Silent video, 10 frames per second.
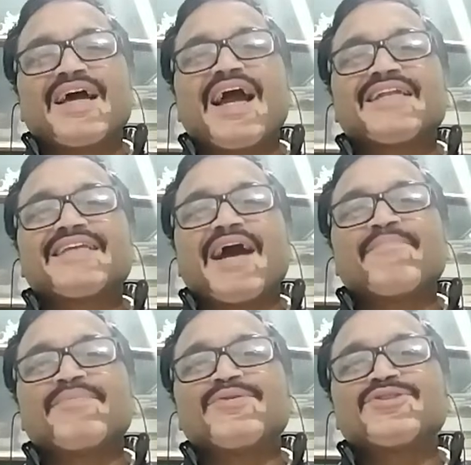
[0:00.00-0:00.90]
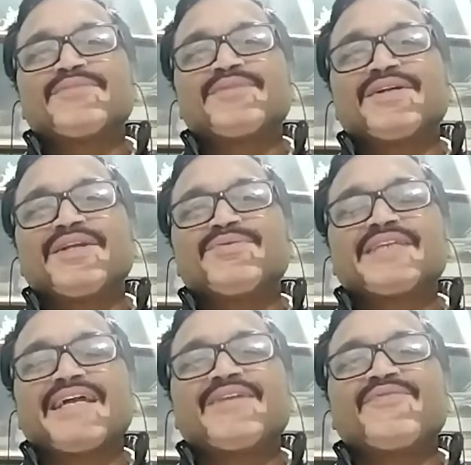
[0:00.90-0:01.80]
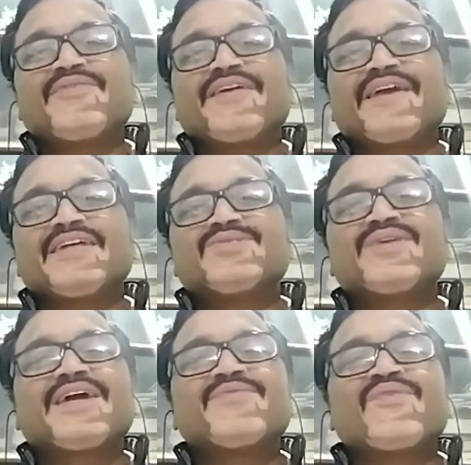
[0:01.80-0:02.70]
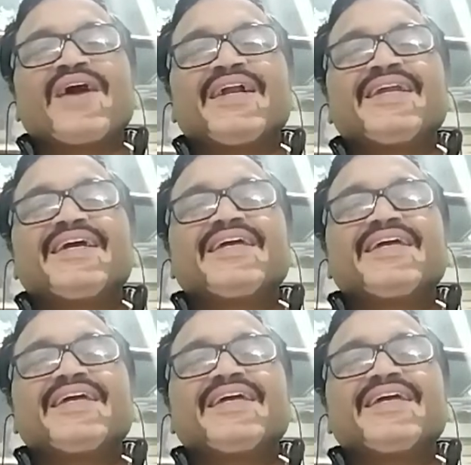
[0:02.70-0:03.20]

and the approach of the new scientific age, you can find